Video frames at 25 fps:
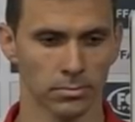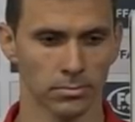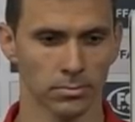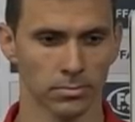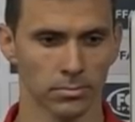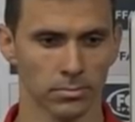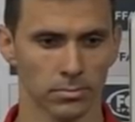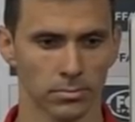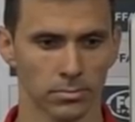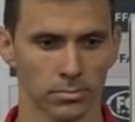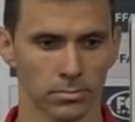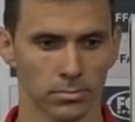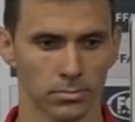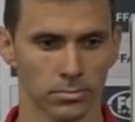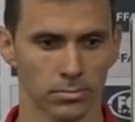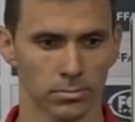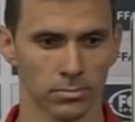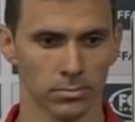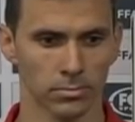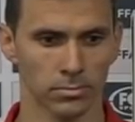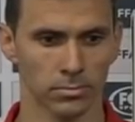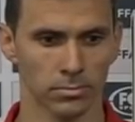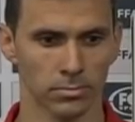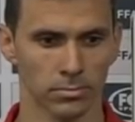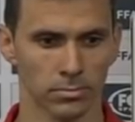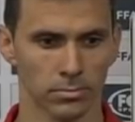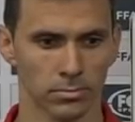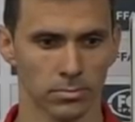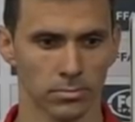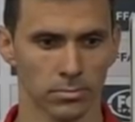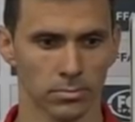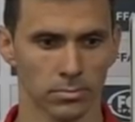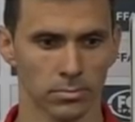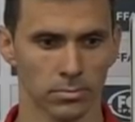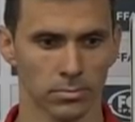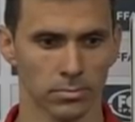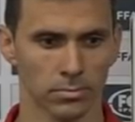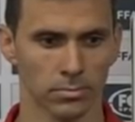
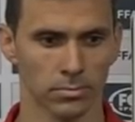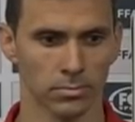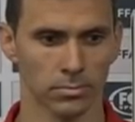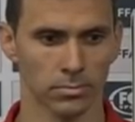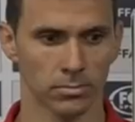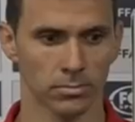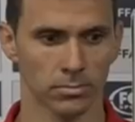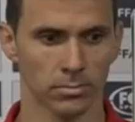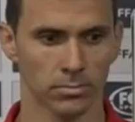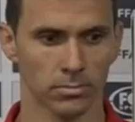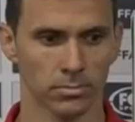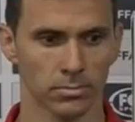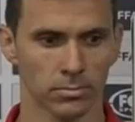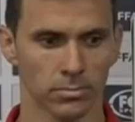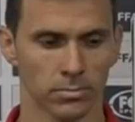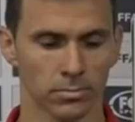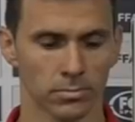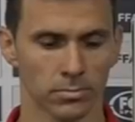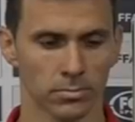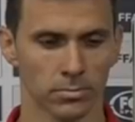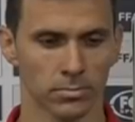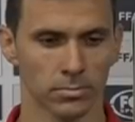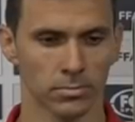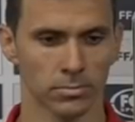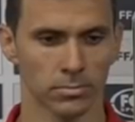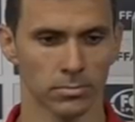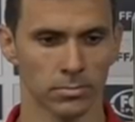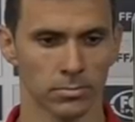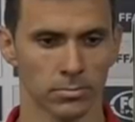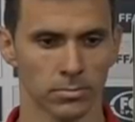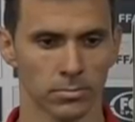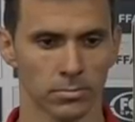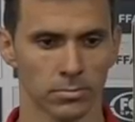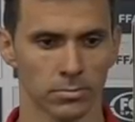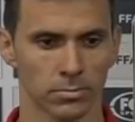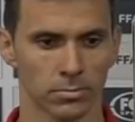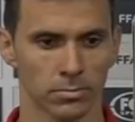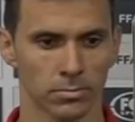
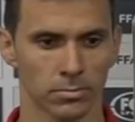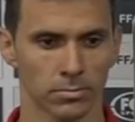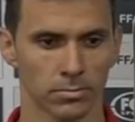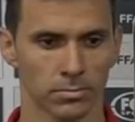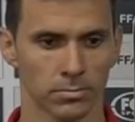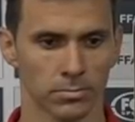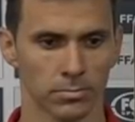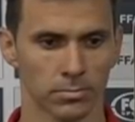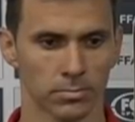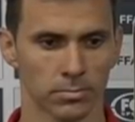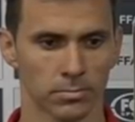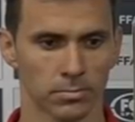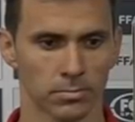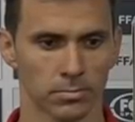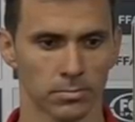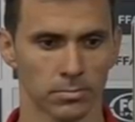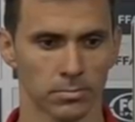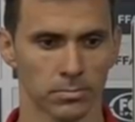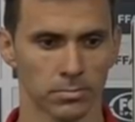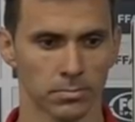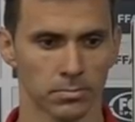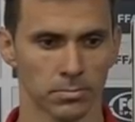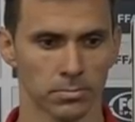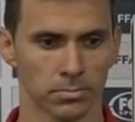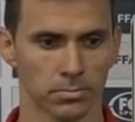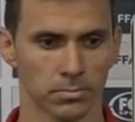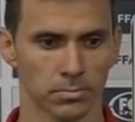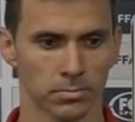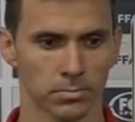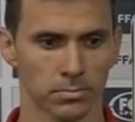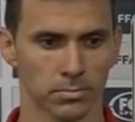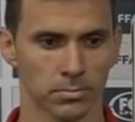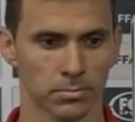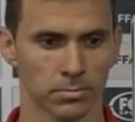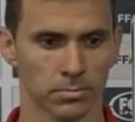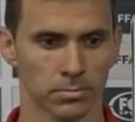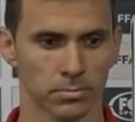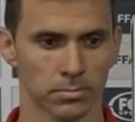
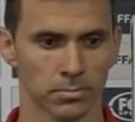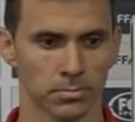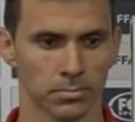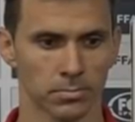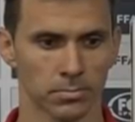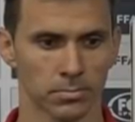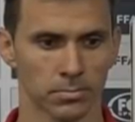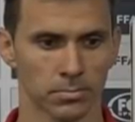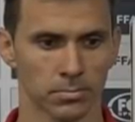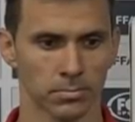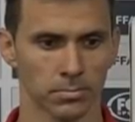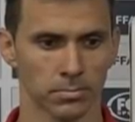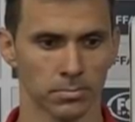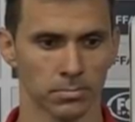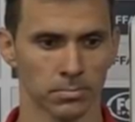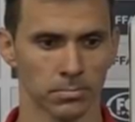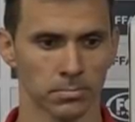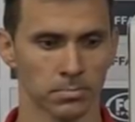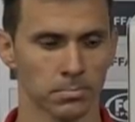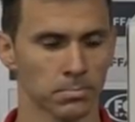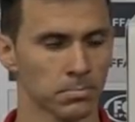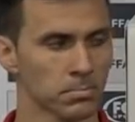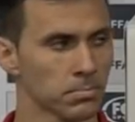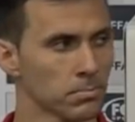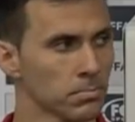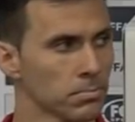No words are spoken by the person on screen.